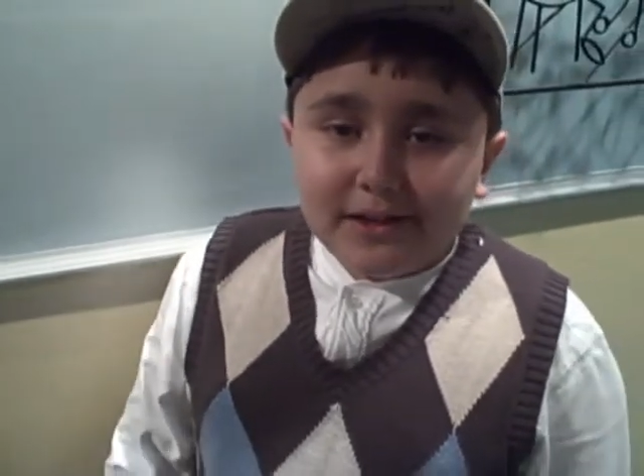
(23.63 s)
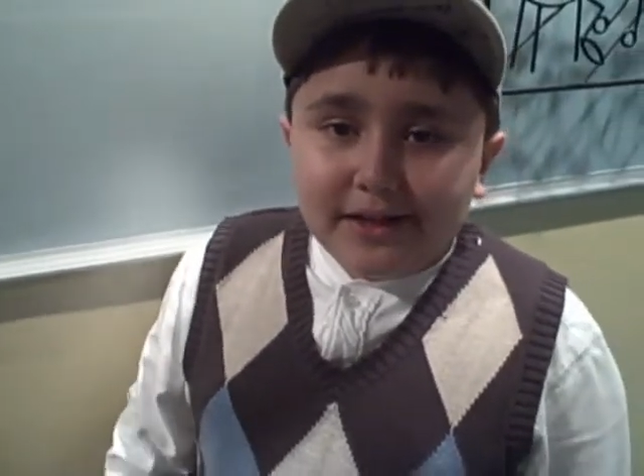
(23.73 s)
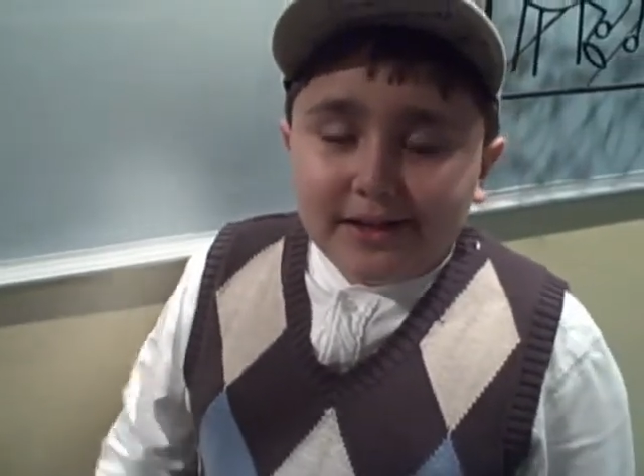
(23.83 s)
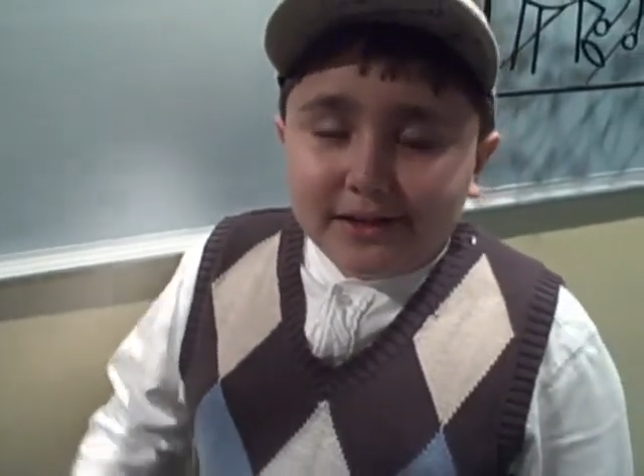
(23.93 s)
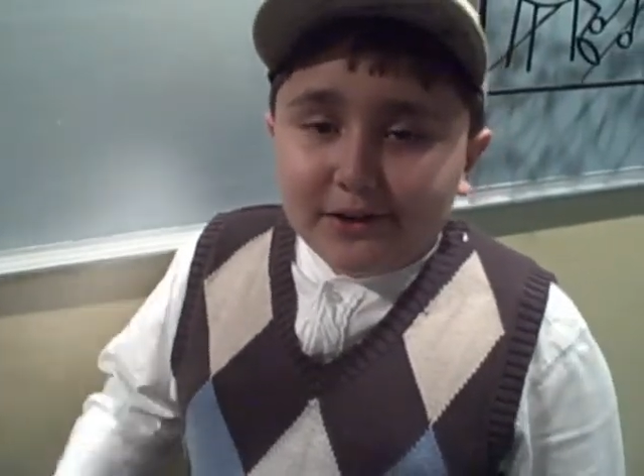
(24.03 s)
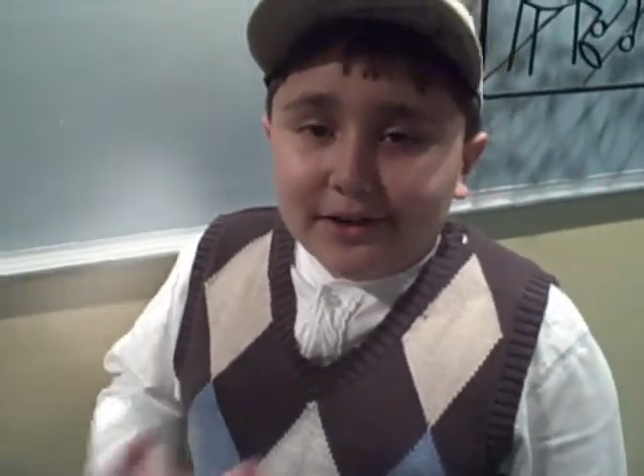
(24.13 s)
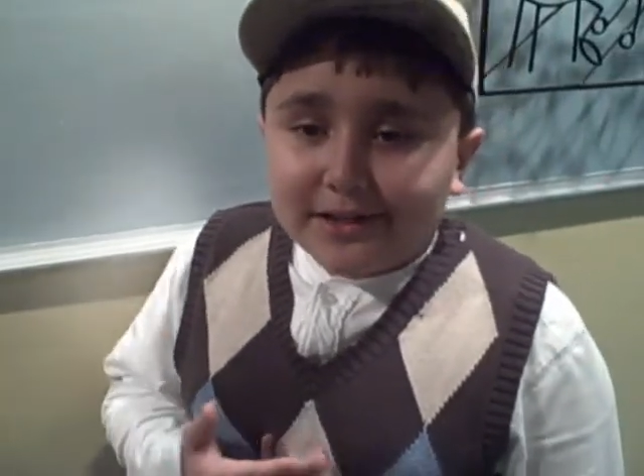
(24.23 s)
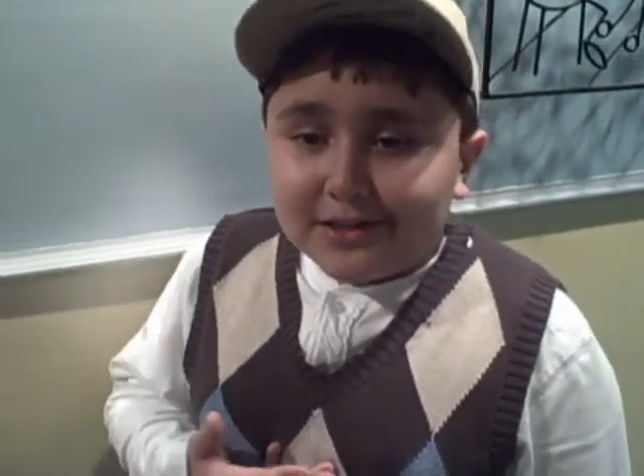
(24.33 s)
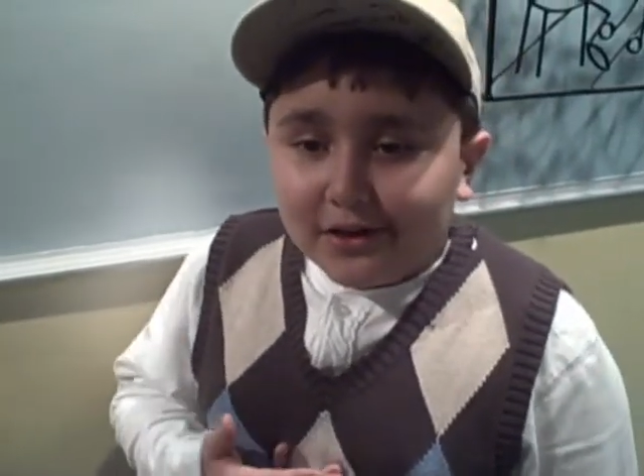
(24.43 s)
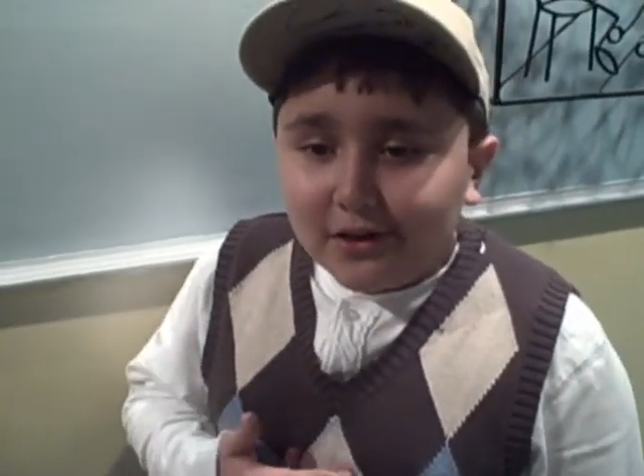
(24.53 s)
I know that
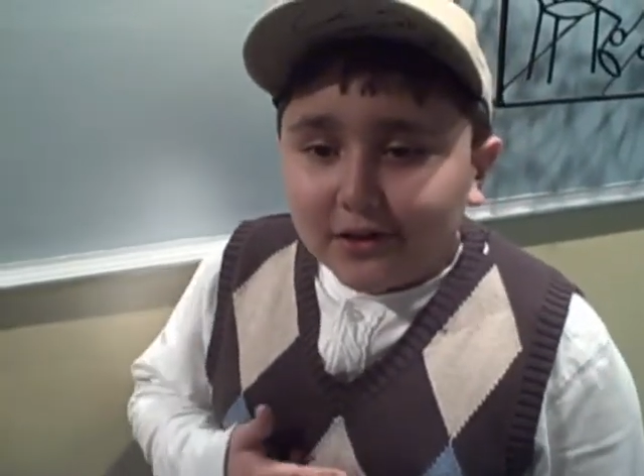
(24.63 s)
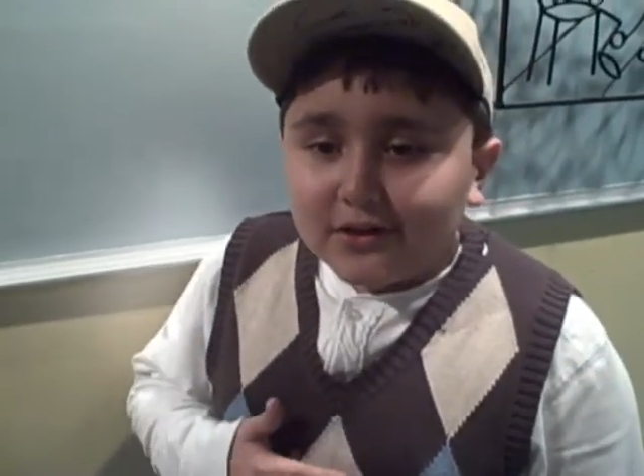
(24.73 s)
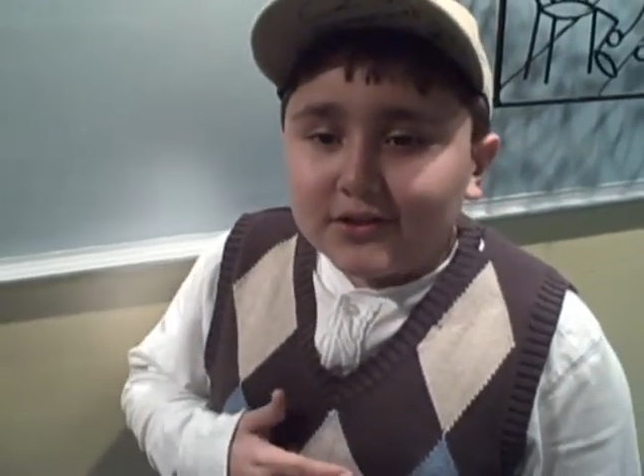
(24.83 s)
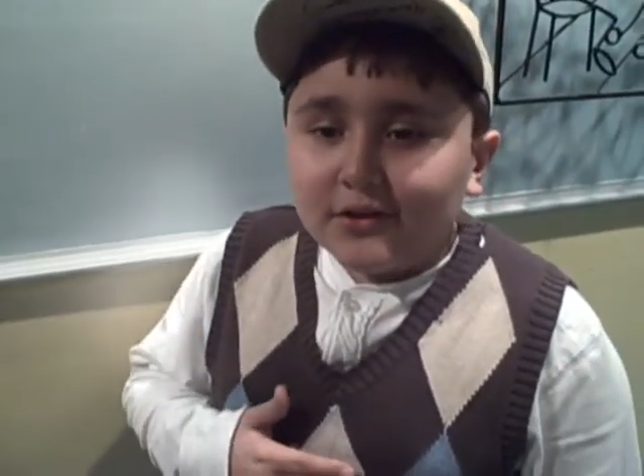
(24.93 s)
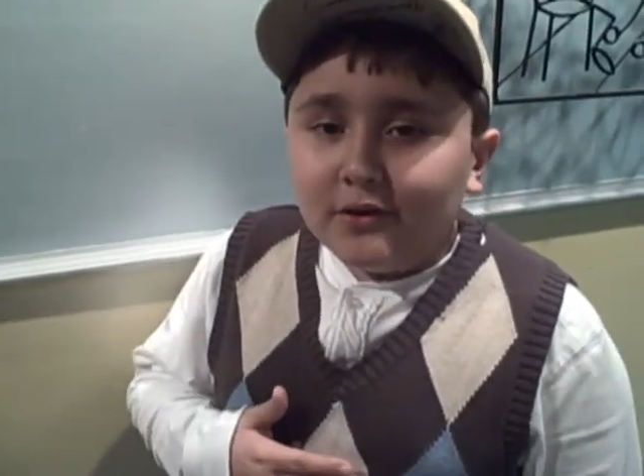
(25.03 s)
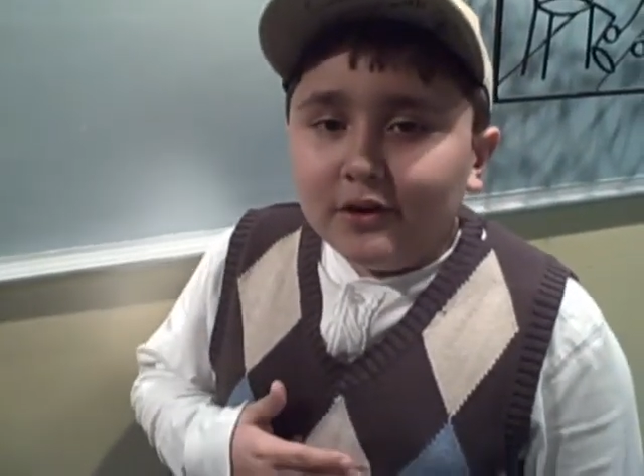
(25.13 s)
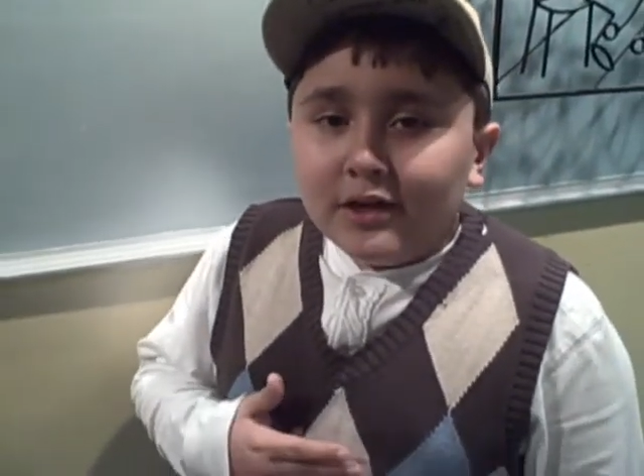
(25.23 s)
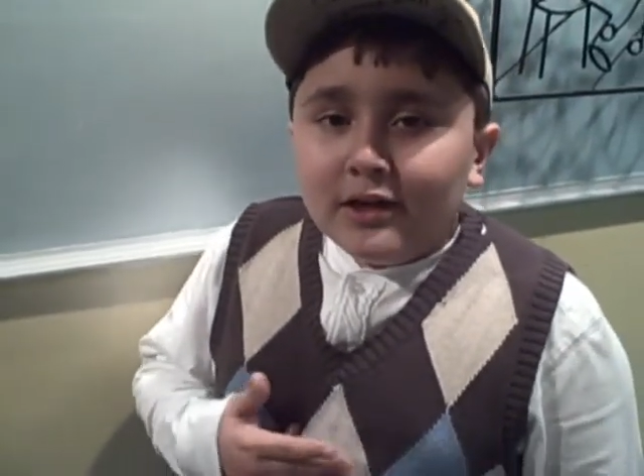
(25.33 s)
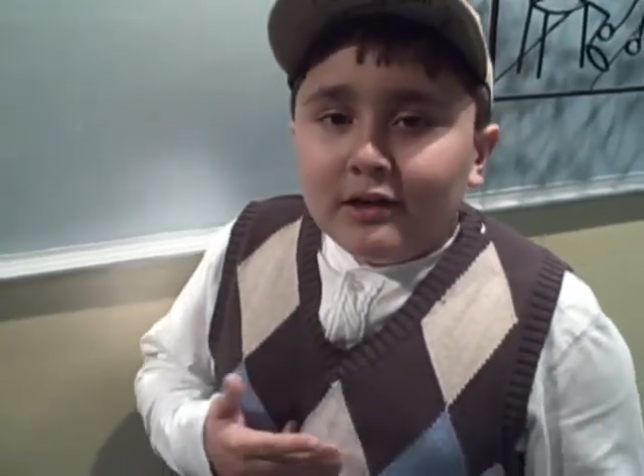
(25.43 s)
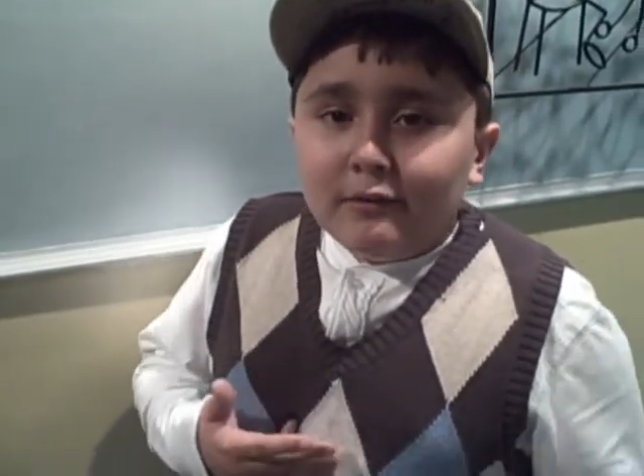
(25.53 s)
I suck, so
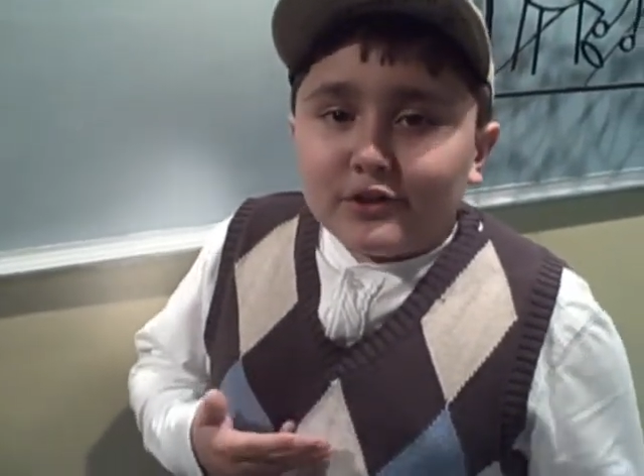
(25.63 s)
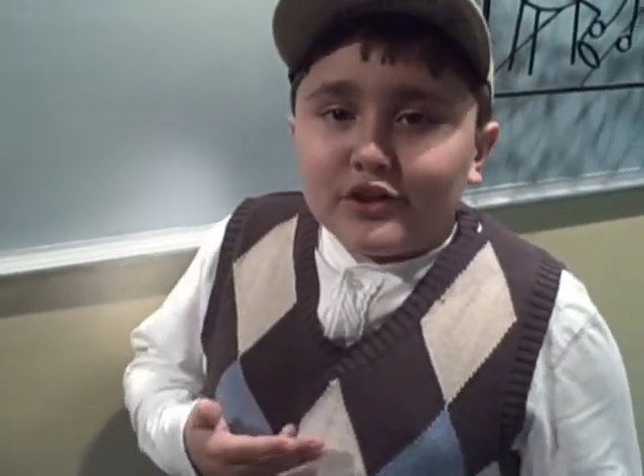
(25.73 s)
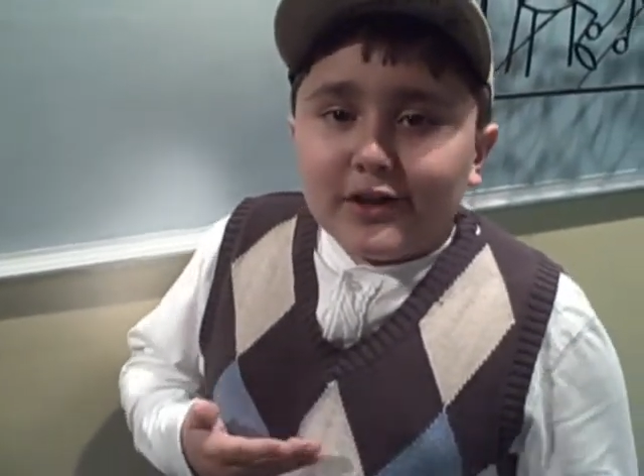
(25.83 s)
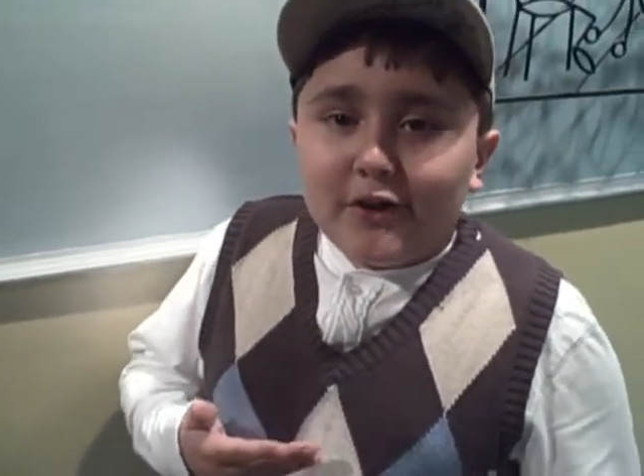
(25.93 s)
why should